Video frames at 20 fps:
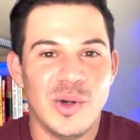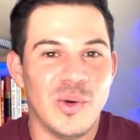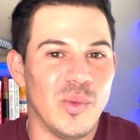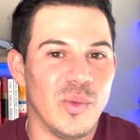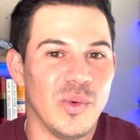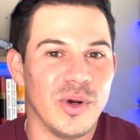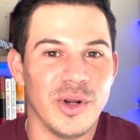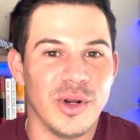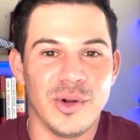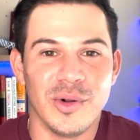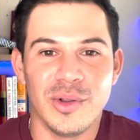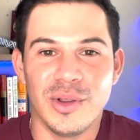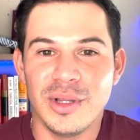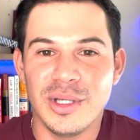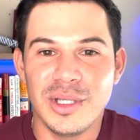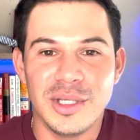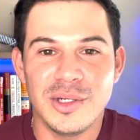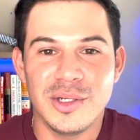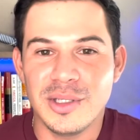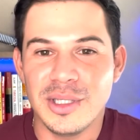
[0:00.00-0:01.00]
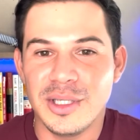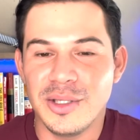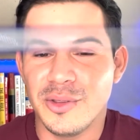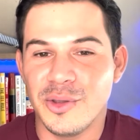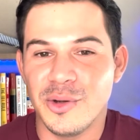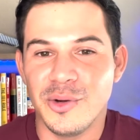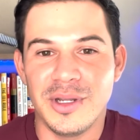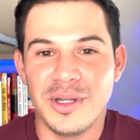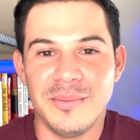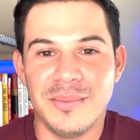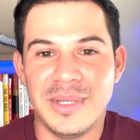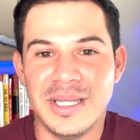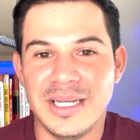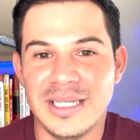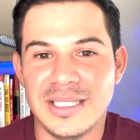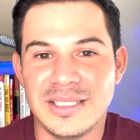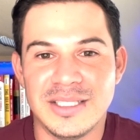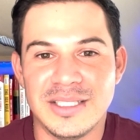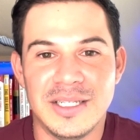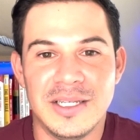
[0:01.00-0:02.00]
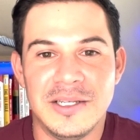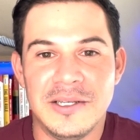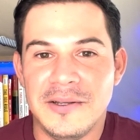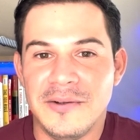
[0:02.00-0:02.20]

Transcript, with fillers: We're literally 30 minutes